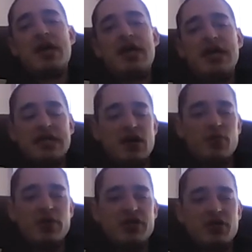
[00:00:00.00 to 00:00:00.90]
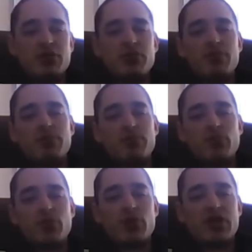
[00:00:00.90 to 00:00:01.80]
when you're
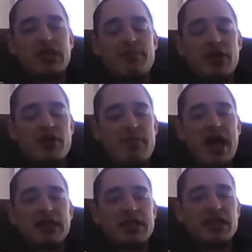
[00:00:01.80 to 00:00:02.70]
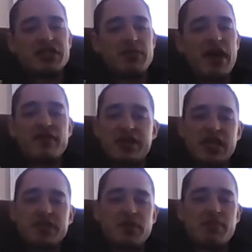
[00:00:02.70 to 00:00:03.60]
looking at paramagnetism,
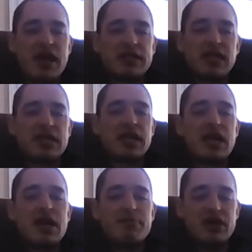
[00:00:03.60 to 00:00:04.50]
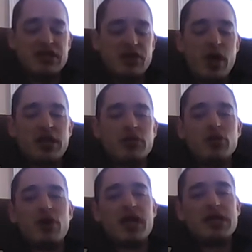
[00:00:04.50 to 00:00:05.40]
everything's paramagnetic. But you got to
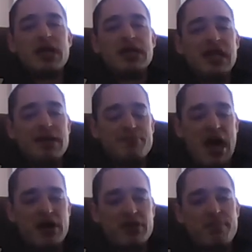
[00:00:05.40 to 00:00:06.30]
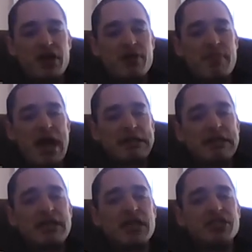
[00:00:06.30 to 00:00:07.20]
look at the amount of
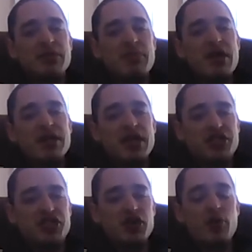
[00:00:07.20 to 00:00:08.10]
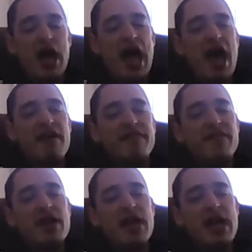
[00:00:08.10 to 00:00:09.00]
paramagnetism that you
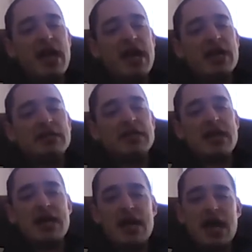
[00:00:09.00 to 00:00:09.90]
have in